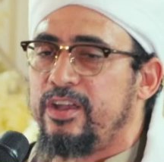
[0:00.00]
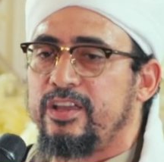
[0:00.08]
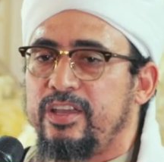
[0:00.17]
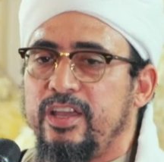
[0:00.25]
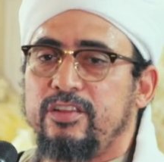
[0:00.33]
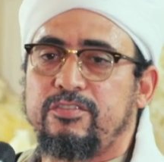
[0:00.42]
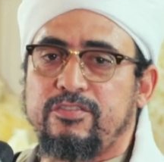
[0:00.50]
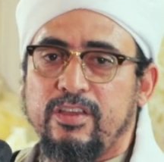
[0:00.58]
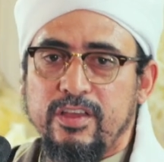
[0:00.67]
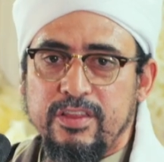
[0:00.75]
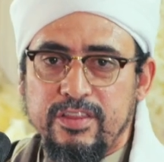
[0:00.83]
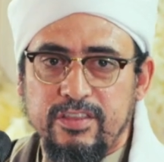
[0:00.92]

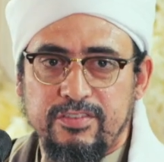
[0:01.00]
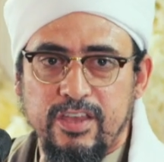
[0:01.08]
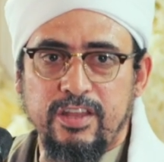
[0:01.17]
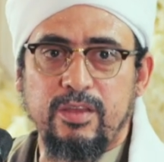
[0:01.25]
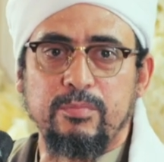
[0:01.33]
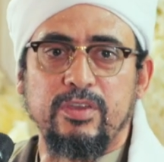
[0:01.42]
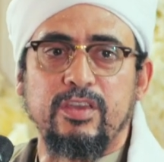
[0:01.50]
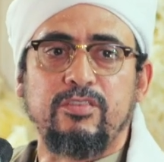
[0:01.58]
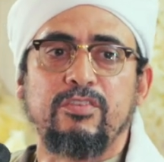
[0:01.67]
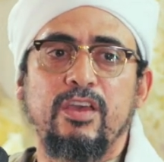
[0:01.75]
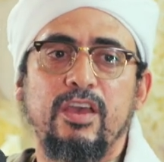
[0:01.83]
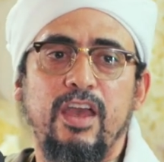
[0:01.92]
against these
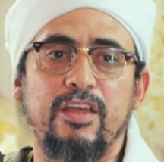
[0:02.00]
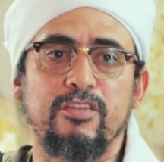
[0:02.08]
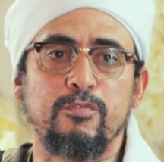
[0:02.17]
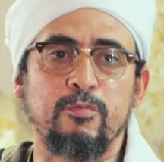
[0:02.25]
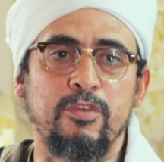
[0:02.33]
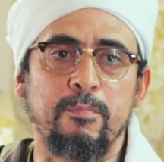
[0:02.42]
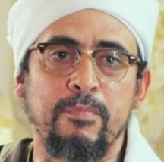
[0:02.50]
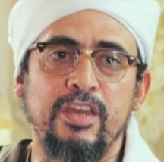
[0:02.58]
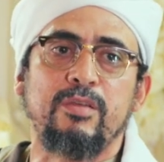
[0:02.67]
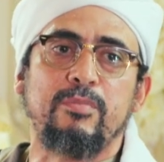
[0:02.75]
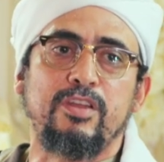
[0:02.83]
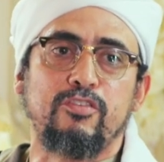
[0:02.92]
enemies and the
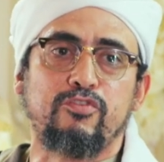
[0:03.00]
many, many